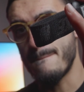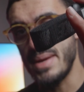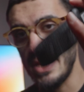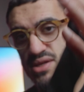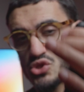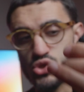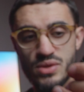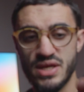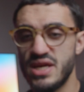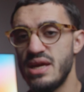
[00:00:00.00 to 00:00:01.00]
band. So
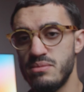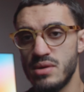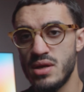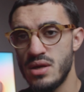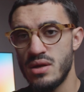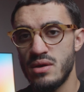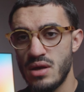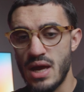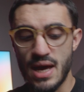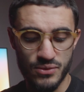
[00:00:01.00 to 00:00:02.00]
they came
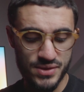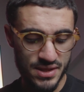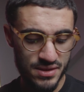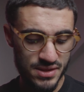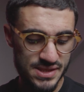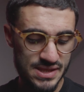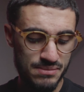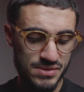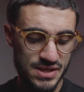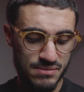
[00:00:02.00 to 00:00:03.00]
out in the
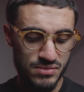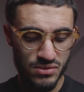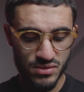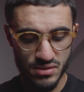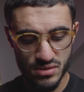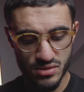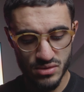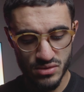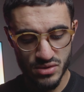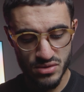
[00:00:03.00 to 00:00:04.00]
same time. Now,
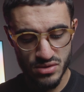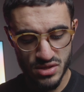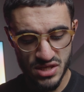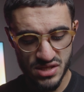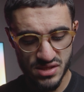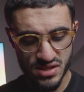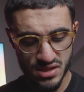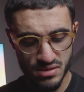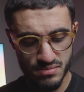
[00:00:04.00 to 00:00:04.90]
the neat thing